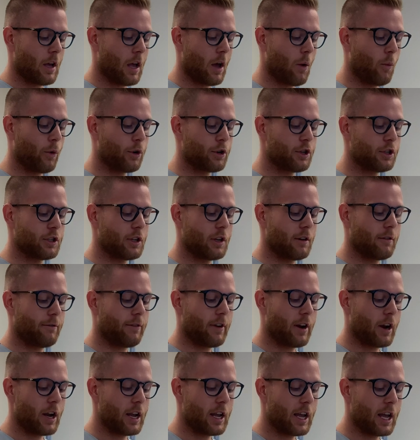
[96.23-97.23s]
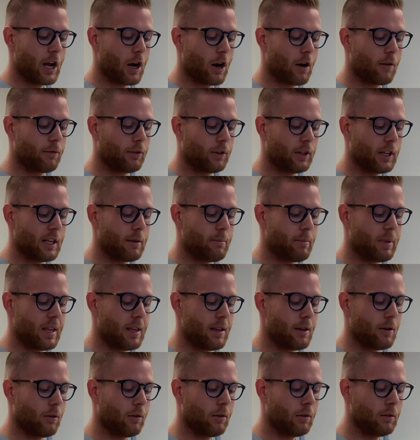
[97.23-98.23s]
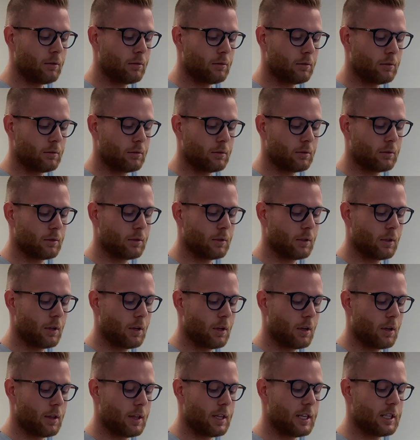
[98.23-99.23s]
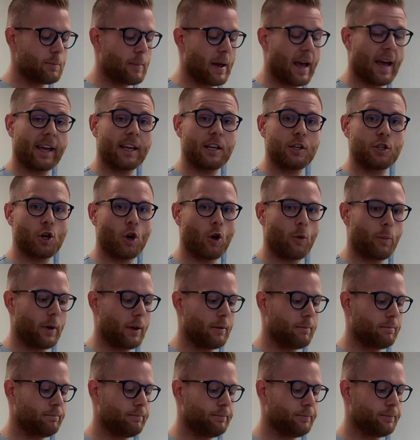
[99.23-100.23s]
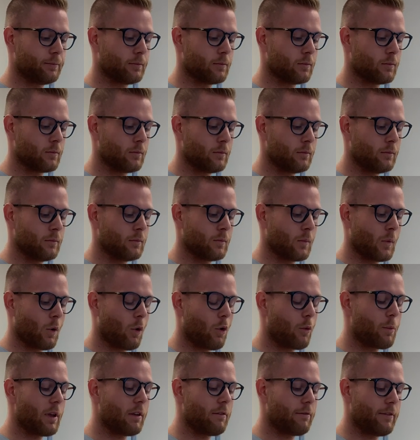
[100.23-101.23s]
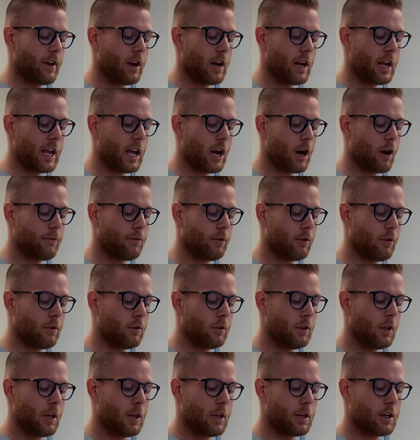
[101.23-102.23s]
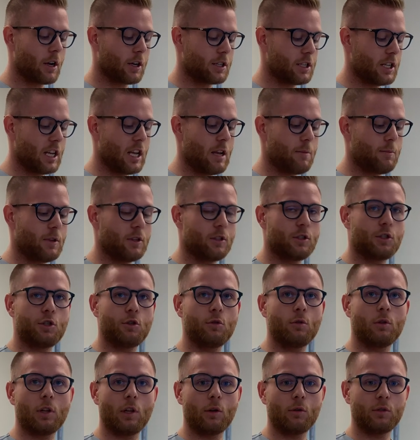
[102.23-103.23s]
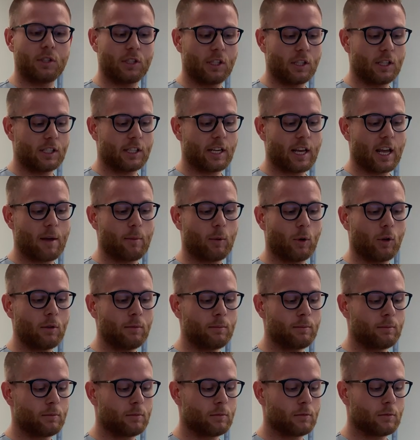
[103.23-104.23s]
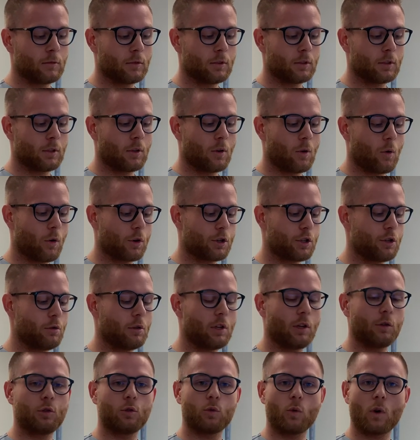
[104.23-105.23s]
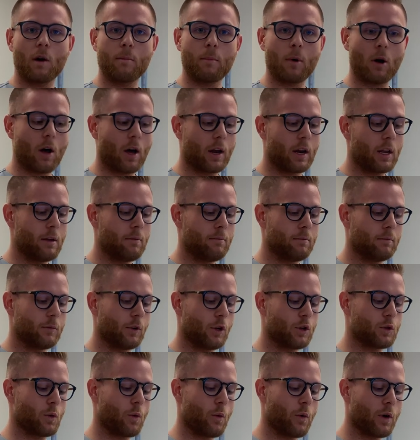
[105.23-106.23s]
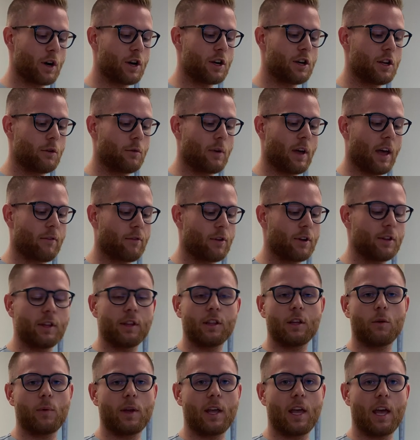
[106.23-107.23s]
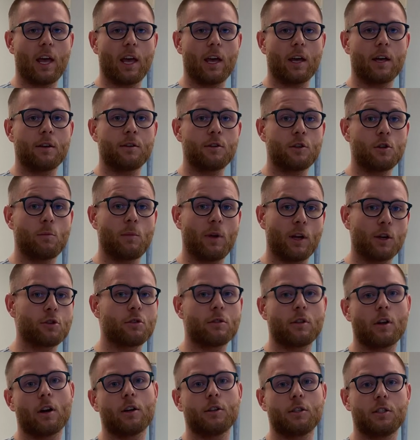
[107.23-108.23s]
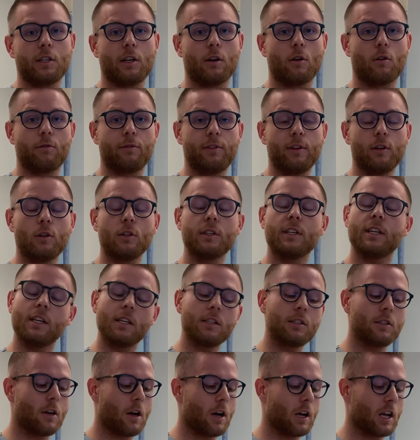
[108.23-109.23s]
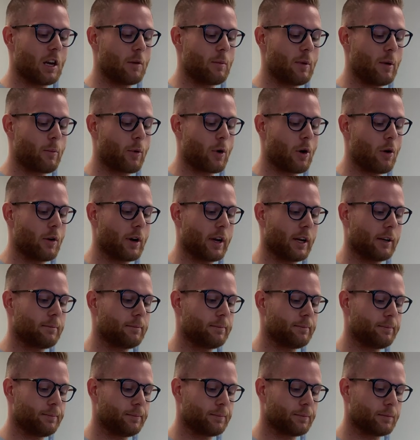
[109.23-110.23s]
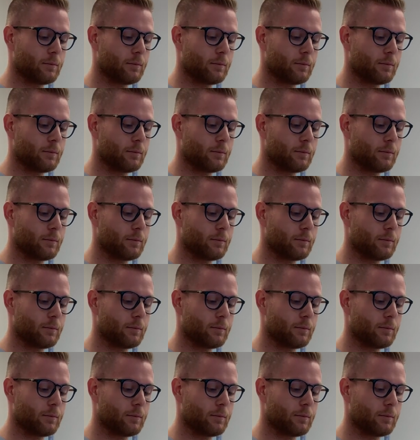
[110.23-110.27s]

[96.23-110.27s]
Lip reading: And we're just going to very carefully peel this package open. We're being very careful not to keep this too close to the table or too close to our body because we want to do everything that we can to make sure that our sterile field is not going to be broken.